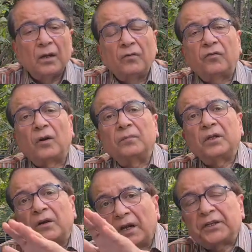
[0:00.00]
from
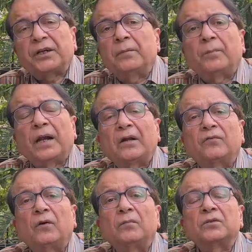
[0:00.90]
the Russian
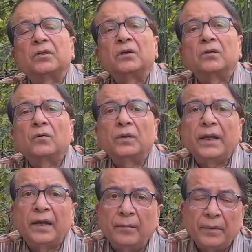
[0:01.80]
platforms to
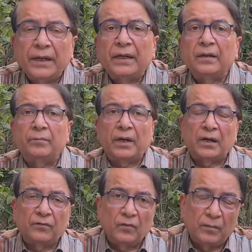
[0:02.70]
the American
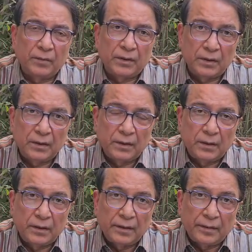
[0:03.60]
platform,
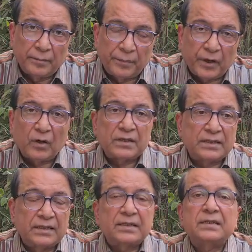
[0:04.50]
because
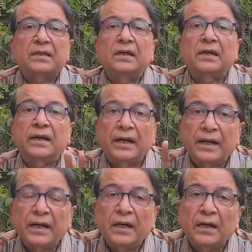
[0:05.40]
this is a
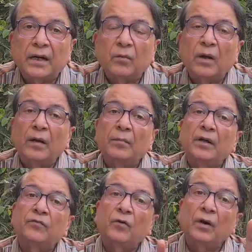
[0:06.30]
critical
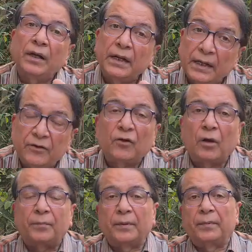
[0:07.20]
requirement for
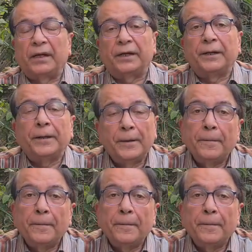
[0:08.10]
interoperability.